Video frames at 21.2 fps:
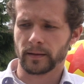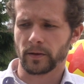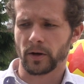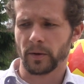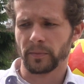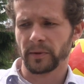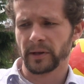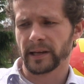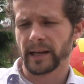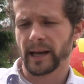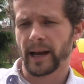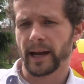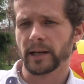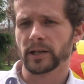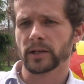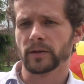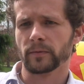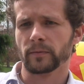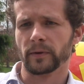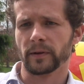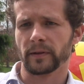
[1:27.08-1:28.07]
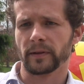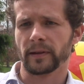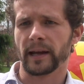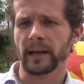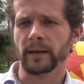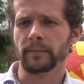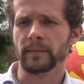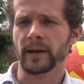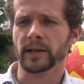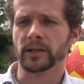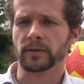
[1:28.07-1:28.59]
communication with
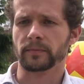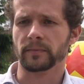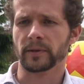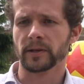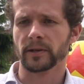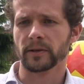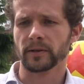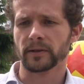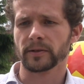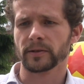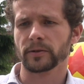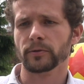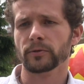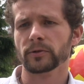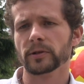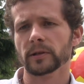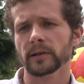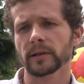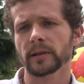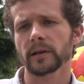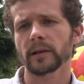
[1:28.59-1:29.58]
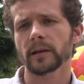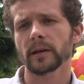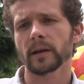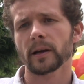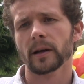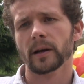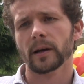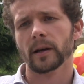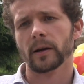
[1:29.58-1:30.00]
animation, because usually